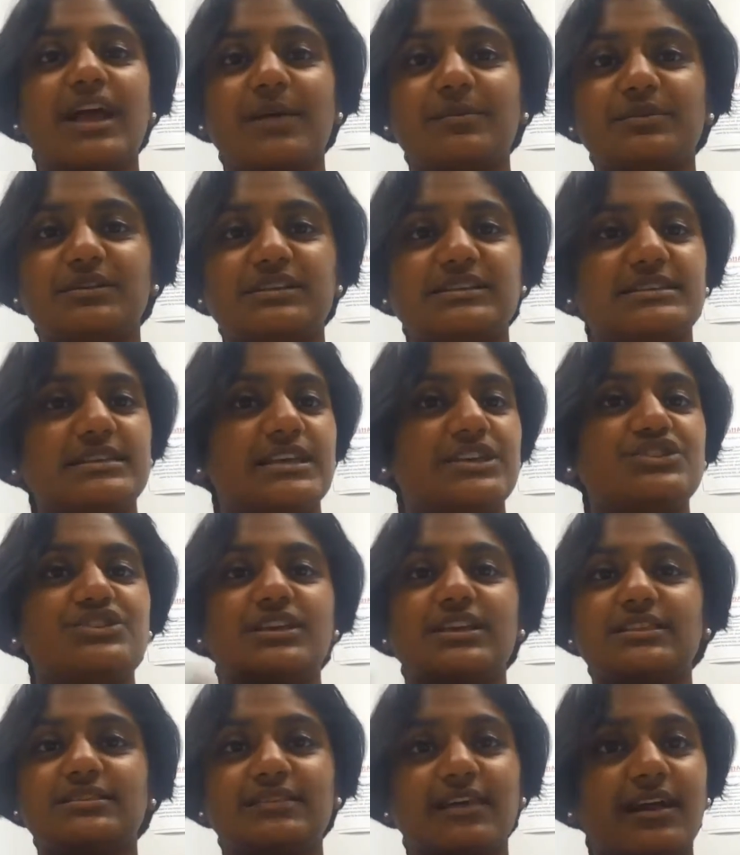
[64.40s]

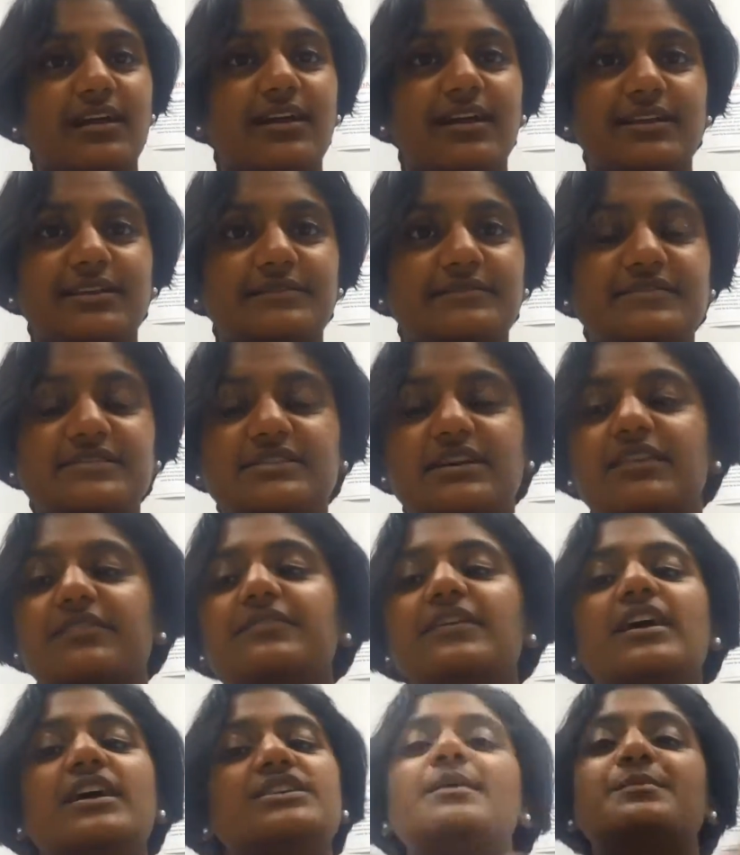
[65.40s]
capitalization, that kind of stuff.